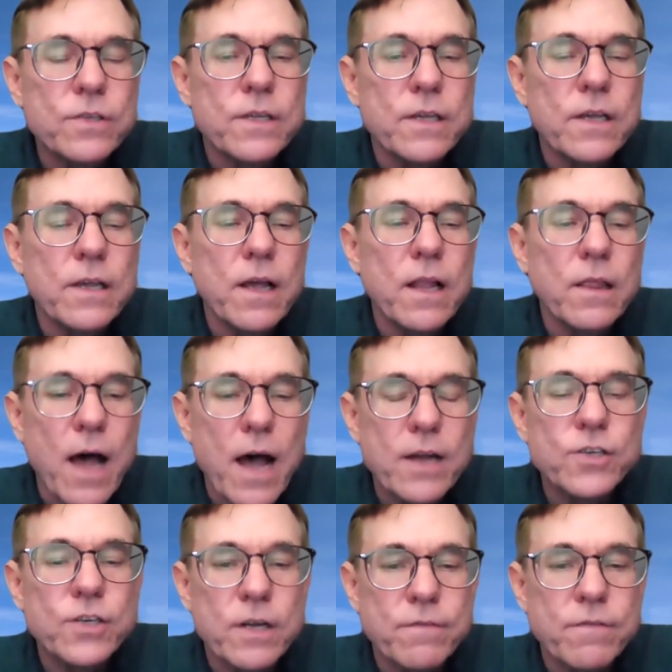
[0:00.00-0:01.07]
the
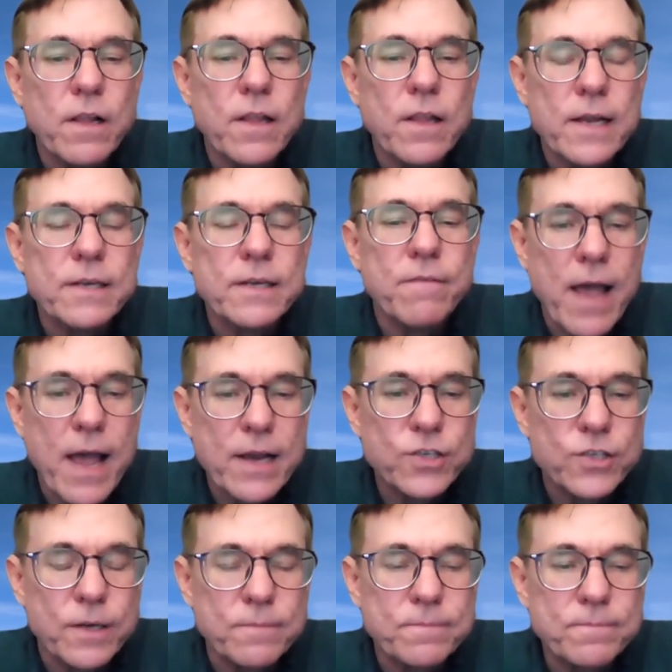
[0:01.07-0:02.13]
logic of collective
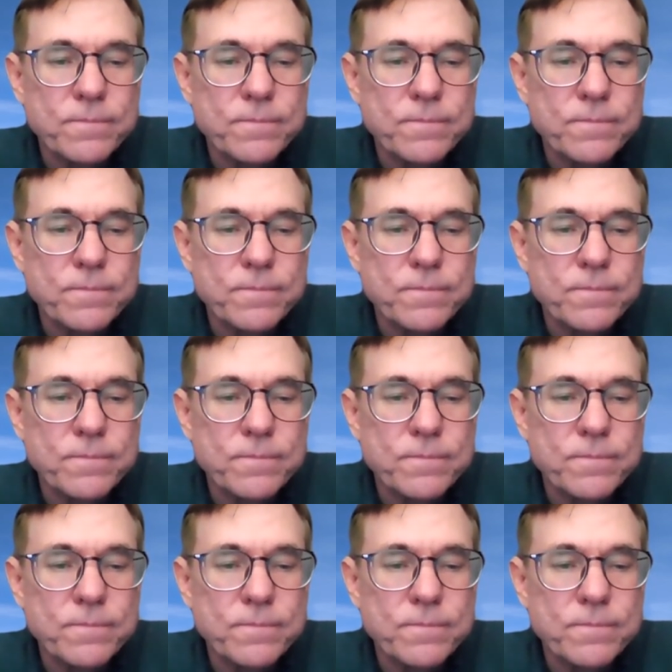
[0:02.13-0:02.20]
action.